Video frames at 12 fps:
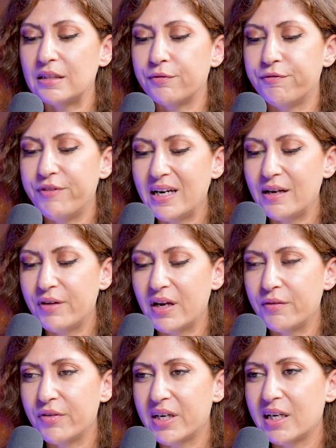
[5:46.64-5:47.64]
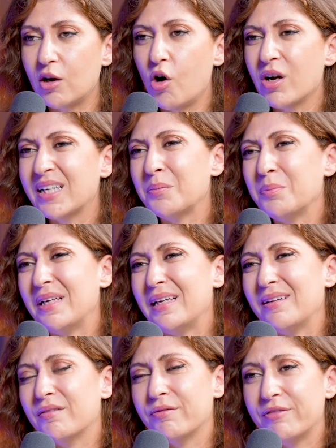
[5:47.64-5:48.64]
it very, very, very long can
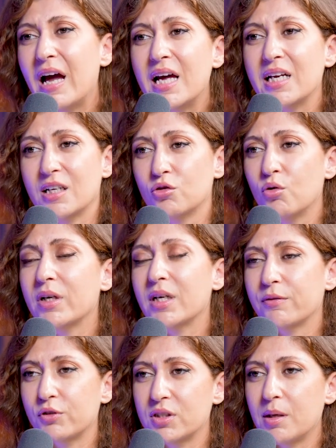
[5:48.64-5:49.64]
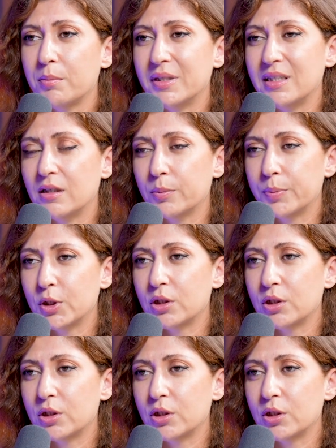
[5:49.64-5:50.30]
be very annoying for somebody to